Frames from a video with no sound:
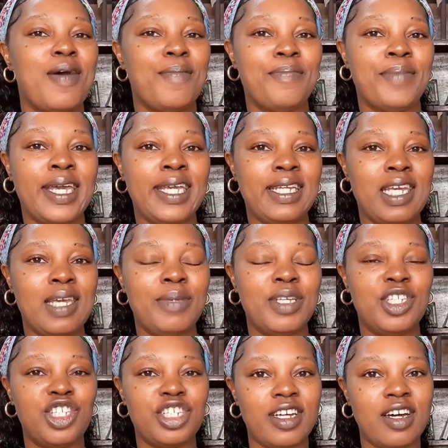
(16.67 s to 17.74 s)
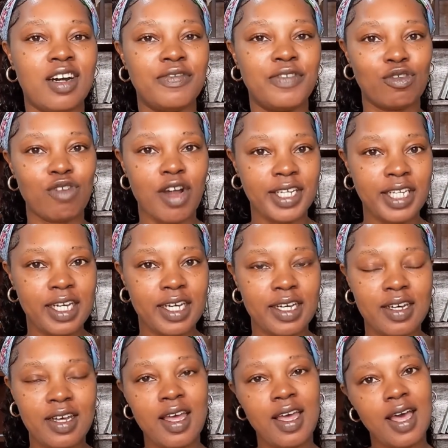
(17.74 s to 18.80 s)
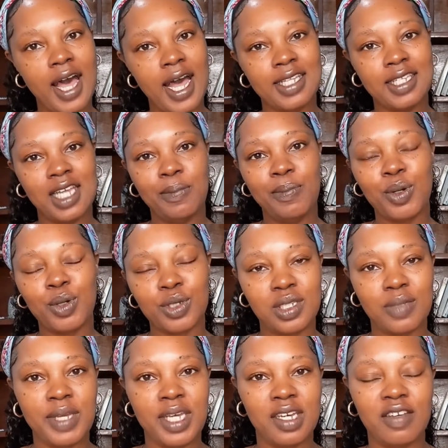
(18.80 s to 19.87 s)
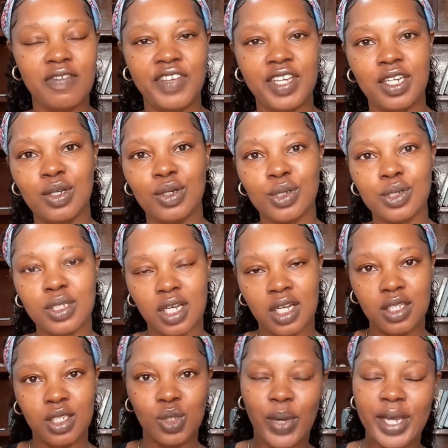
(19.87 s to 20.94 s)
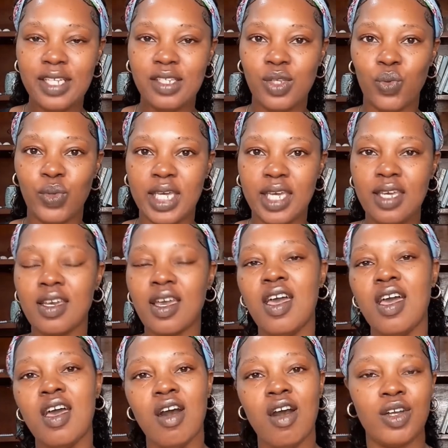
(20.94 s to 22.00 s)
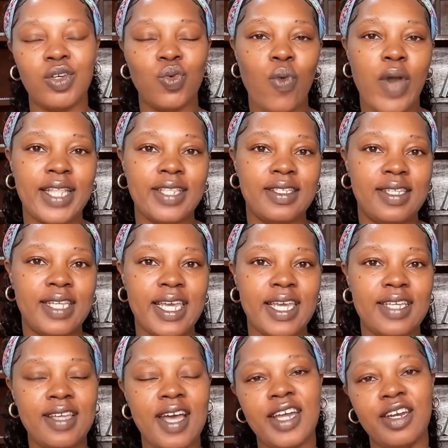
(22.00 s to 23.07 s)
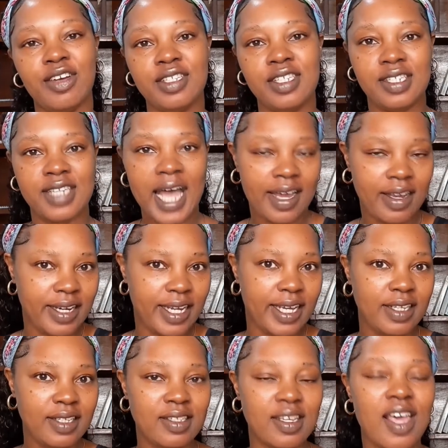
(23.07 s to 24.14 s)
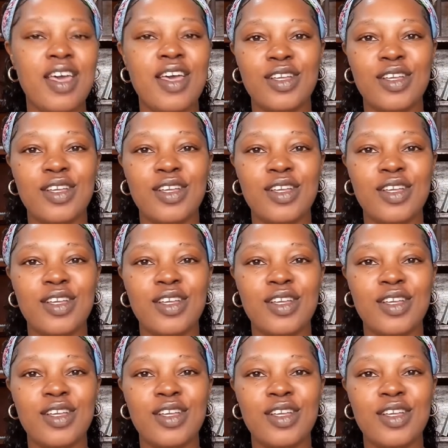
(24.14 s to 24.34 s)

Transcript: my name is Janelle Veronica and I post makeup videos twice a week on Wednesdays and on Saturdays.